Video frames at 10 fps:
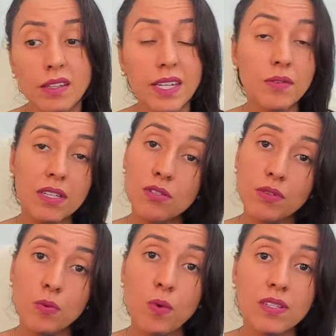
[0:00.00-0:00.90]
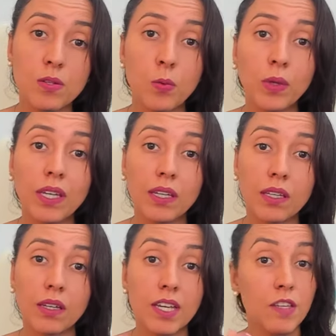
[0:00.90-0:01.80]
then you can do it once a
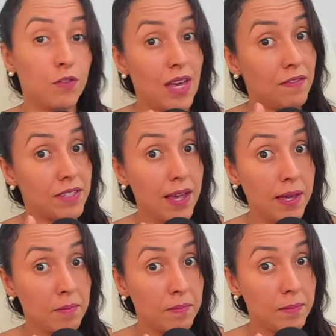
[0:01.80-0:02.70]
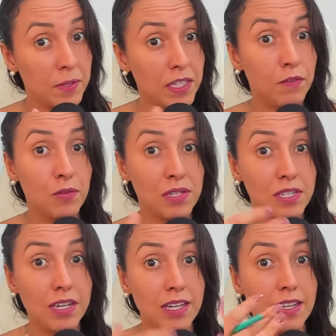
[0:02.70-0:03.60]
week if you have time. Okay, if you
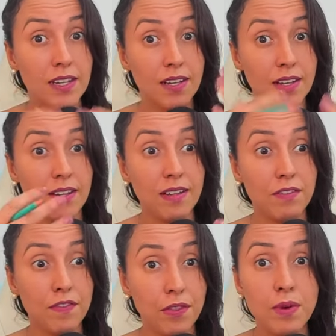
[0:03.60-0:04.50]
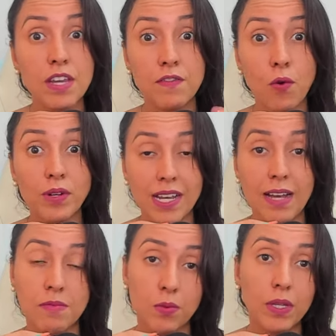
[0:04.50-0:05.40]
study 3-4
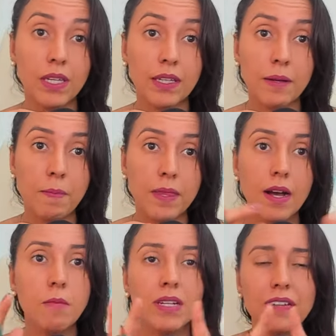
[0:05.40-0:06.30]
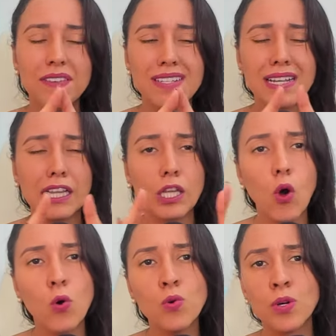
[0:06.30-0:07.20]
times a week. But if it's a
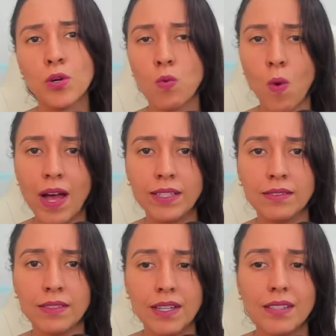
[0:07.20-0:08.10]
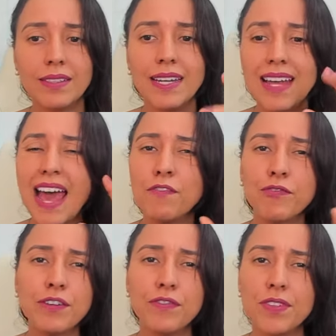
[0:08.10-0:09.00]
longer one, then
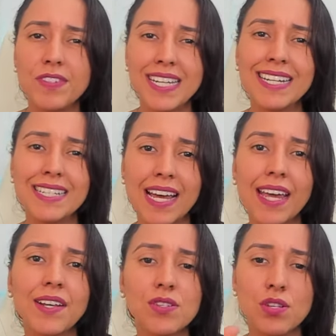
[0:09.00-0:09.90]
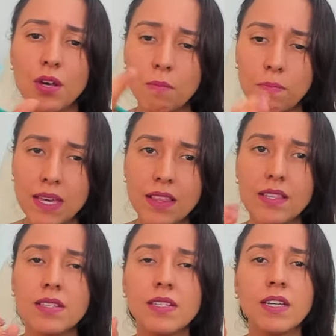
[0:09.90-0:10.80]
every 15 days, pick
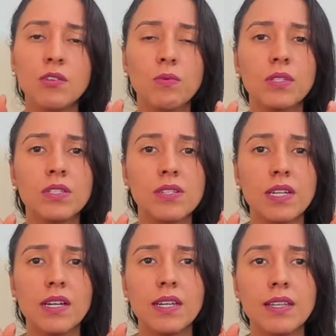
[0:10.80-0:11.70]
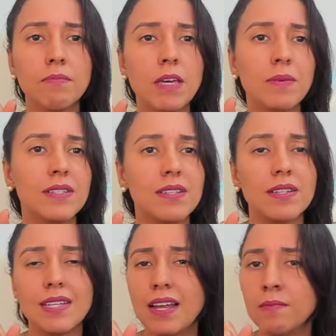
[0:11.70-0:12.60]
the scene you want to study. Maybe it's a
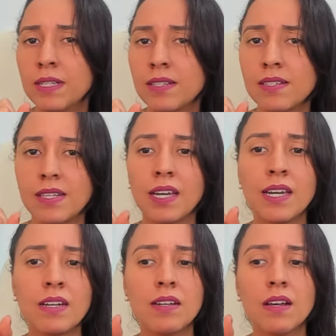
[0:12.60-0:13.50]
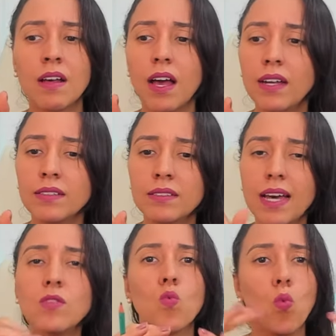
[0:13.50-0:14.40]
10-minute scene and
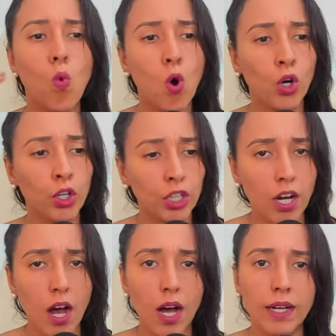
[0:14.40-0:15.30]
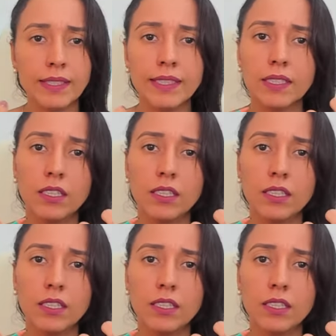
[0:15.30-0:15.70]
work on it,